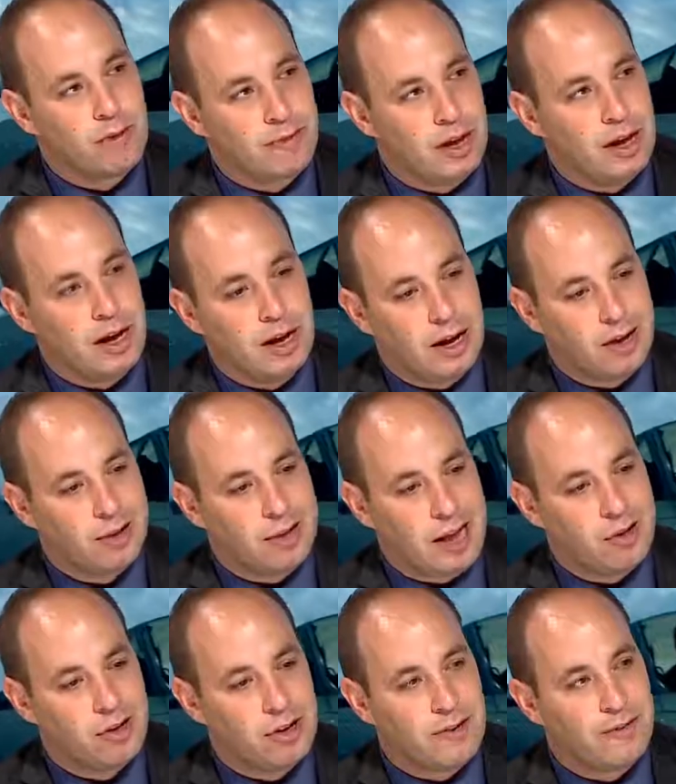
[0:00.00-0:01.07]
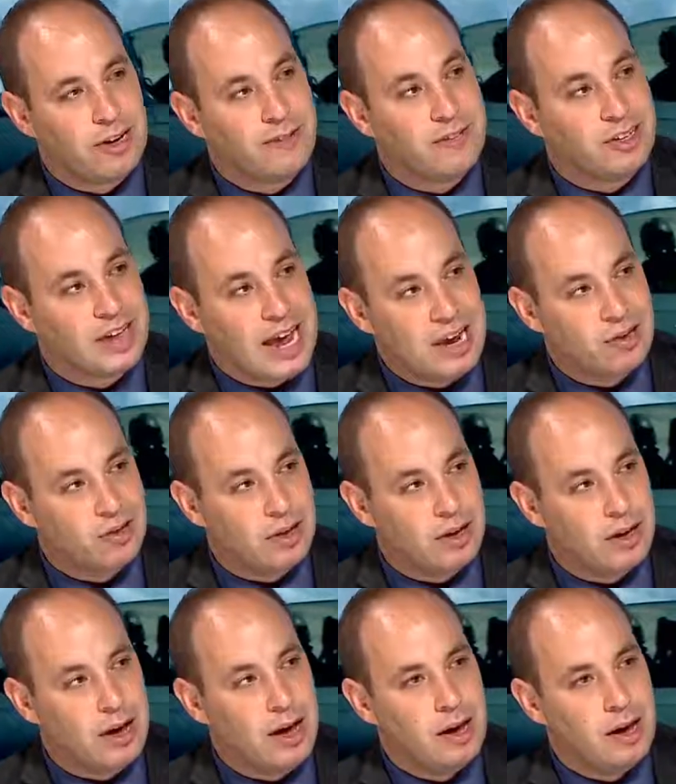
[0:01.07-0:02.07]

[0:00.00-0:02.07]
of extension of an invitation